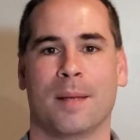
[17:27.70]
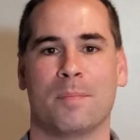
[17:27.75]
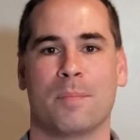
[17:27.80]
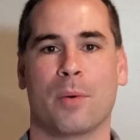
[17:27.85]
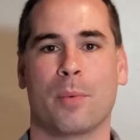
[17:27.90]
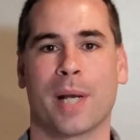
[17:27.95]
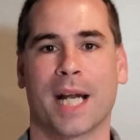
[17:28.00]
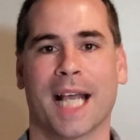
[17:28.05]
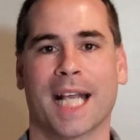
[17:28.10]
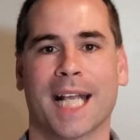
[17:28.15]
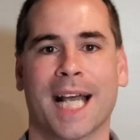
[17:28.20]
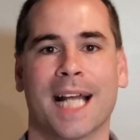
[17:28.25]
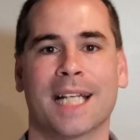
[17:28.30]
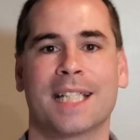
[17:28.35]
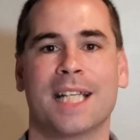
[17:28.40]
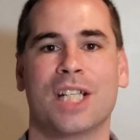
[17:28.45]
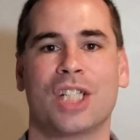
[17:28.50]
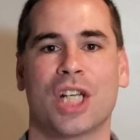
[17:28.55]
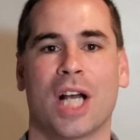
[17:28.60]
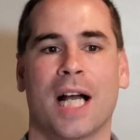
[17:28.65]
"But when I got
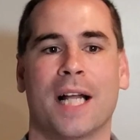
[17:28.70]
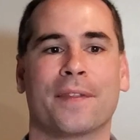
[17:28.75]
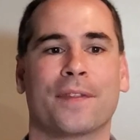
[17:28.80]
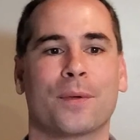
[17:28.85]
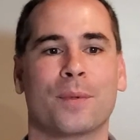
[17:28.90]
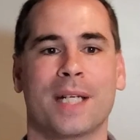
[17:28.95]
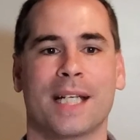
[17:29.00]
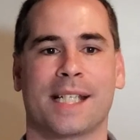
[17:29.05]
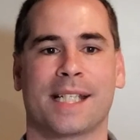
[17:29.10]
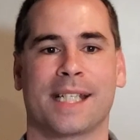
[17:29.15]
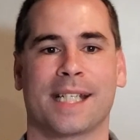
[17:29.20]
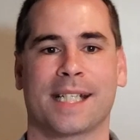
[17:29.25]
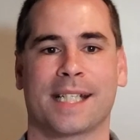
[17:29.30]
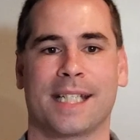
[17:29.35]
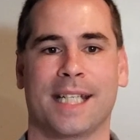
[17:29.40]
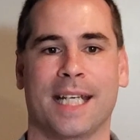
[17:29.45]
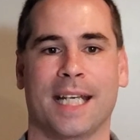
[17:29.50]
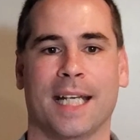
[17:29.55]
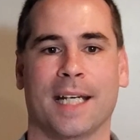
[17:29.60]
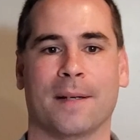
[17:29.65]
to John
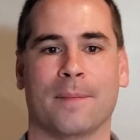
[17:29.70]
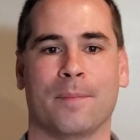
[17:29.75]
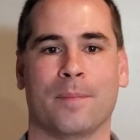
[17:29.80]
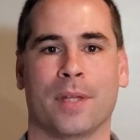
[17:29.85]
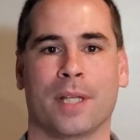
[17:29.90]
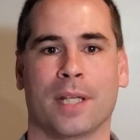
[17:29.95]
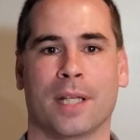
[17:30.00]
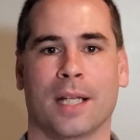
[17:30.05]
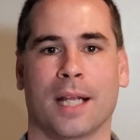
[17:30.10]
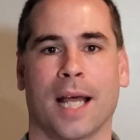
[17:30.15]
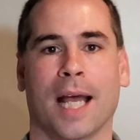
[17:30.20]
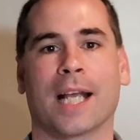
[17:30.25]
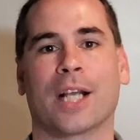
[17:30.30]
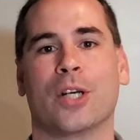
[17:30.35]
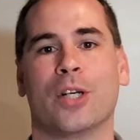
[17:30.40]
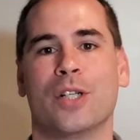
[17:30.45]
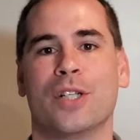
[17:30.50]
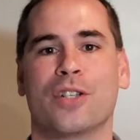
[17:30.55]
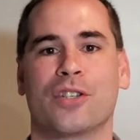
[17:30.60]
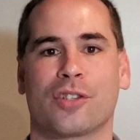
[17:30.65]
3:16, I
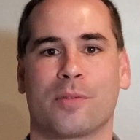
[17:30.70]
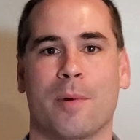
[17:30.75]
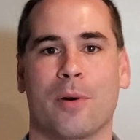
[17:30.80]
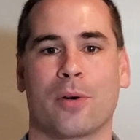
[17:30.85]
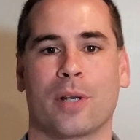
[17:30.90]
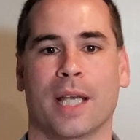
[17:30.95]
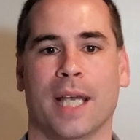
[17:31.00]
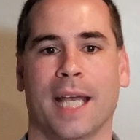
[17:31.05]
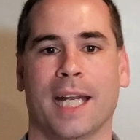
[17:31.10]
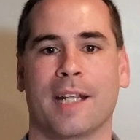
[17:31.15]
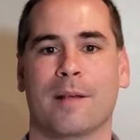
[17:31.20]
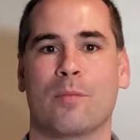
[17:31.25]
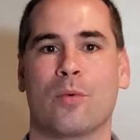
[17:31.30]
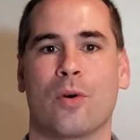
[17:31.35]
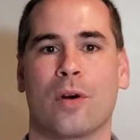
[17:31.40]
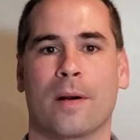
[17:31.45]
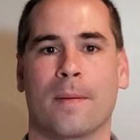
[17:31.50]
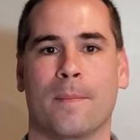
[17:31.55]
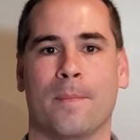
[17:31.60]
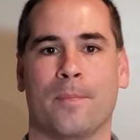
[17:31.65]
couldn't smoke
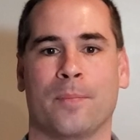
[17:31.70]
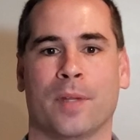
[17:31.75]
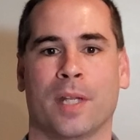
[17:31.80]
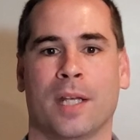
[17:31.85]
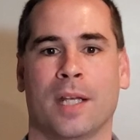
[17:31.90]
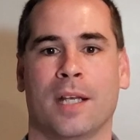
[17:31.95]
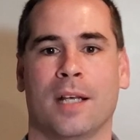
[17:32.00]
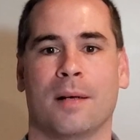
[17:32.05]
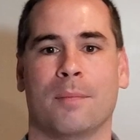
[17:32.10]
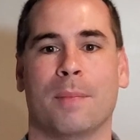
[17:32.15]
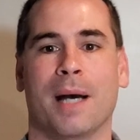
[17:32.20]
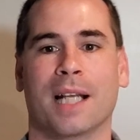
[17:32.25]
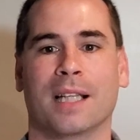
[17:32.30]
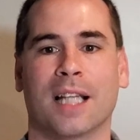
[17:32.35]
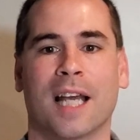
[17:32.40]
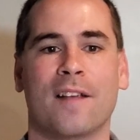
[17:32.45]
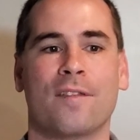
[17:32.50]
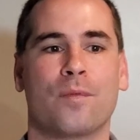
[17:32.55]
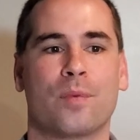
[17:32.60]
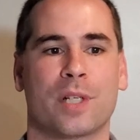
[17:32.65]
anymore. My
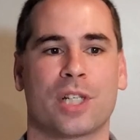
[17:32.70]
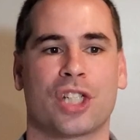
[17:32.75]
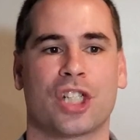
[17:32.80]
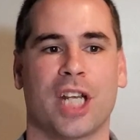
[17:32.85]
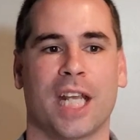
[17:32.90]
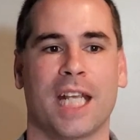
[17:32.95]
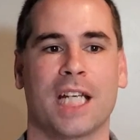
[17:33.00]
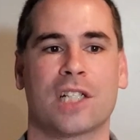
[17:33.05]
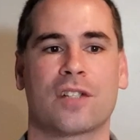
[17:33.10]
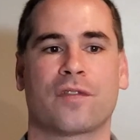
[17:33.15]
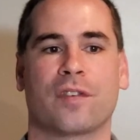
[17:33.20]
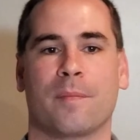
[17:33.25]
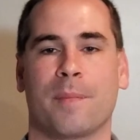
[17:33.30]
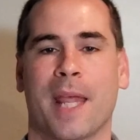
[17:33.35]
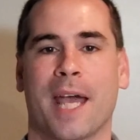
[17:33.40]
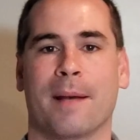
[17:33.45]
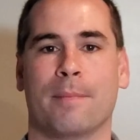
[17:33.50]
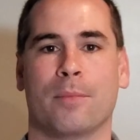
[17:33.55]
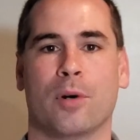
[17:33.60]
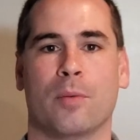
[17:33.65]
life was changed from
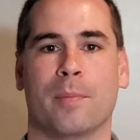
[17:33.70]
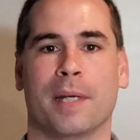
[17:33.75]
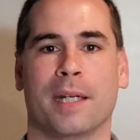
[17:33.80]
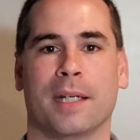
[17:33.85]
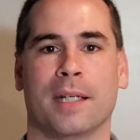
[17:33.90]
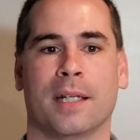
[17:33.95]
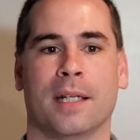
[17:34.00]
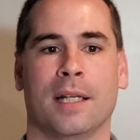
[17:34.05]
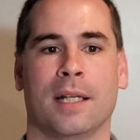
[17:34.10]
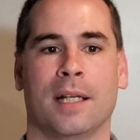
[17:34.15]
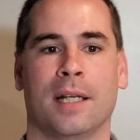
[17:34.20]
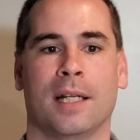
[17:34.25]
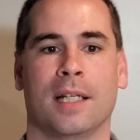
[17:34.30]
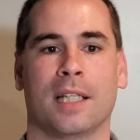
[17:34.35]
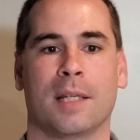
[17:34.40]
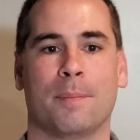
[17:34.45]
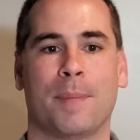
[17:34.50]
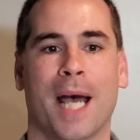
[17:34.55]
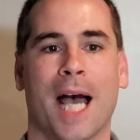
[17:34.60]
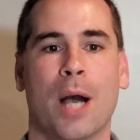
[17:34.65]
that moment.
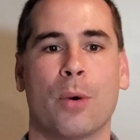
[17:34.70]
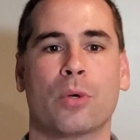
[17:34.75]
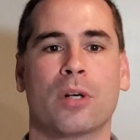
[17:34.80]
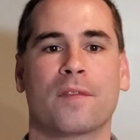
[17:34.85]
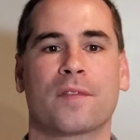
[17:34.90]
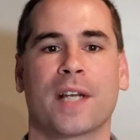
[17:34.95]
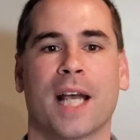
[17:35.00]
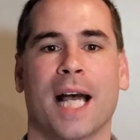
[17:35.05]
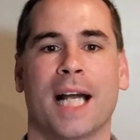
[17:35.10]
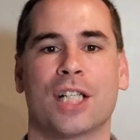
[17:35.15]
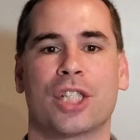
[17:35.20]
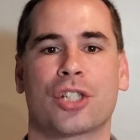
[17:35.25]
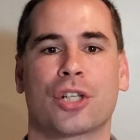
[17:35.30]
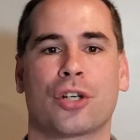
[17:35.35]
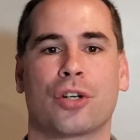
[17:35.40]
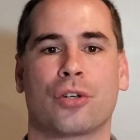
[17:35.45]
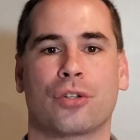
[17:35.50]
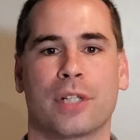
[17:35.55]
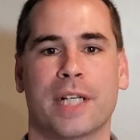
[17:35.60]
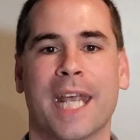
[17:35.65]
The power of God's
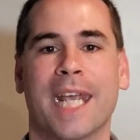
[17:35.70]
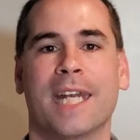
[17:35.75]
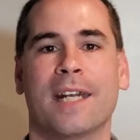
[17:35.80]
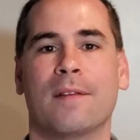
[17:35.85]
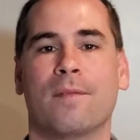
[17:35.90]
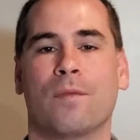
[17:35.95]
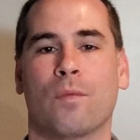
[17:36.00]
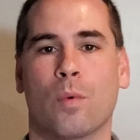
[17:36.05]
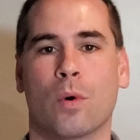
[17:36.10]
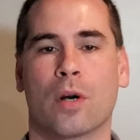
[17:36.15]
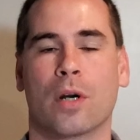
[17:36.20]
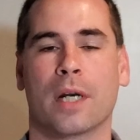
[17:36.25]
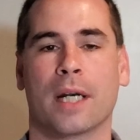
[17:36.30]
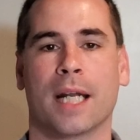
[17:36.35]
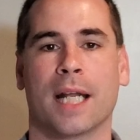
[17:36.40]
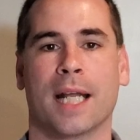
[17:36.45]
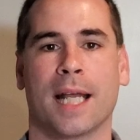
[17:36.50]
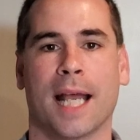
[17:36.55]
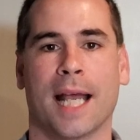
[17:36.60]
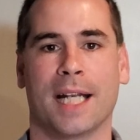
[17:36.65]
creative
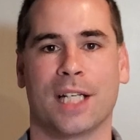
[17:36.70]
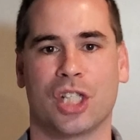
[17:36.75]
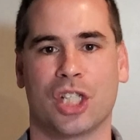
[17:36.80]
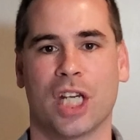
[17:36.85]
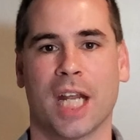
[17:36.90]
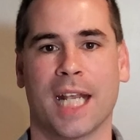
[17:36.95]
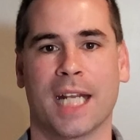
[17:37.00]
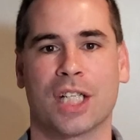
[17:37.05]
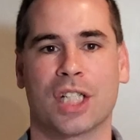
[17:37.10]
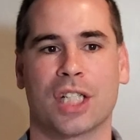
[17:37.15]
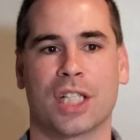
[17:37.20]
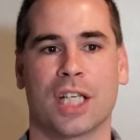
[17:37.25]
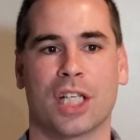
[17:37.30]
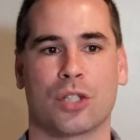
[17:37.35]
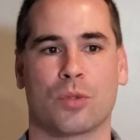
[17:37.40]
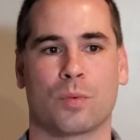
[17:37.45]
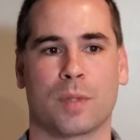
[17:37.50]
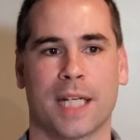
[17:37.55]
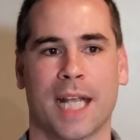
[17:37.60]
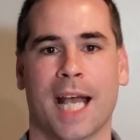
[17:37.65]
word had changed
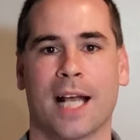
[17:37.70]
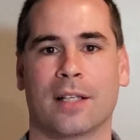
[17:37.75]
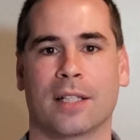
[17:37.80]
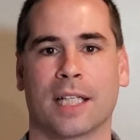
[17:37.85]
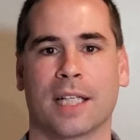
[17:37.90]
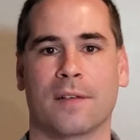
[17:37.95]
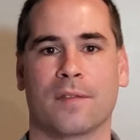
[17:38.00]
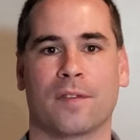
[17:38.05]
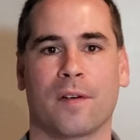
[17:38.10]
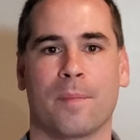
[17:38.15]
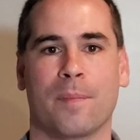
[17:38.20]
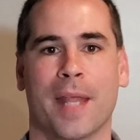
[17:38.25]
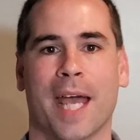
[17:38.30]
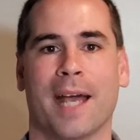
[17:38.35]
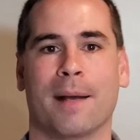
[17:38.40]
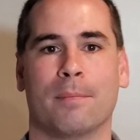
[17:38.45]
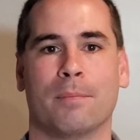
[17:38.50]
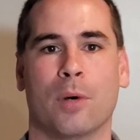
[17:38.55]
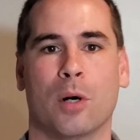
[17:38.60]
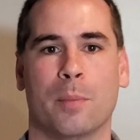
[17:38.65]
his reality from
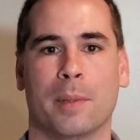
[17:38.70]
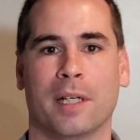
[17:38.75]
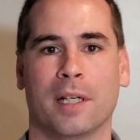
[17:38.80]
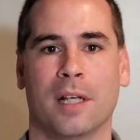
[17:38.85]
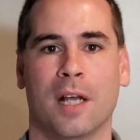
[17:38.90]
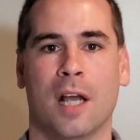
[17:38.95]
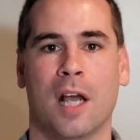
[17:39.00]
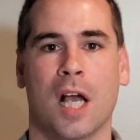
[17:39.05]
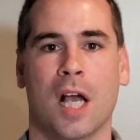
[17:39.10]
that moment,